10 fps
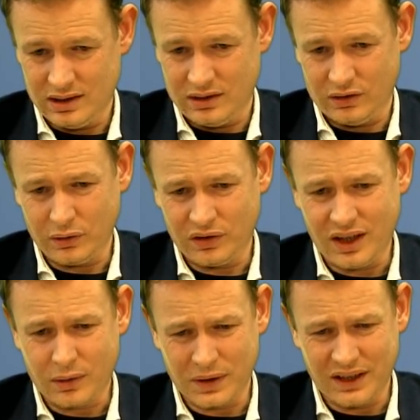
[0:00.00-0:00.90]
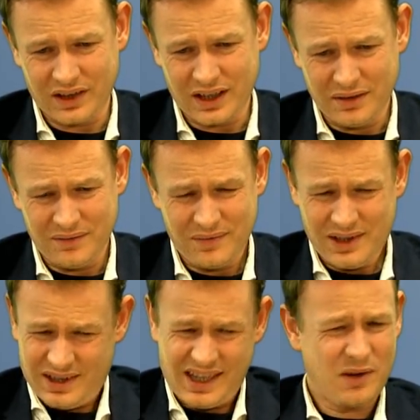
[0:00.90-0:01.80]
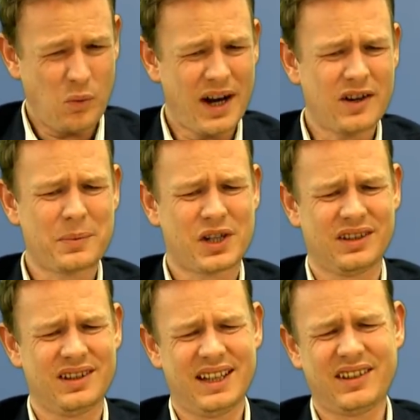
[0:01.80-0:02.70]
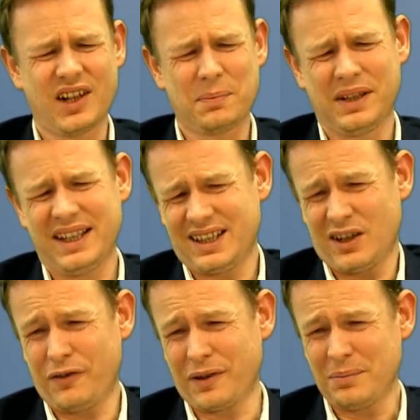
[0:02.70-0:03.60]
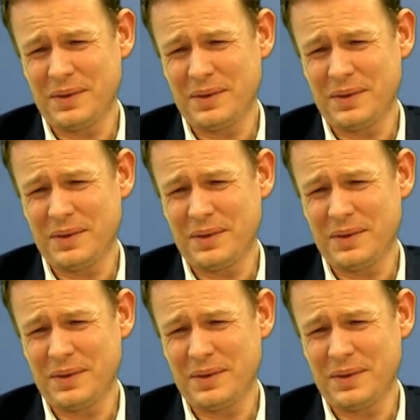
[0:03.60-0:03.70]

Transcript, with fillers: So c3 is there. And one option that's not played that often,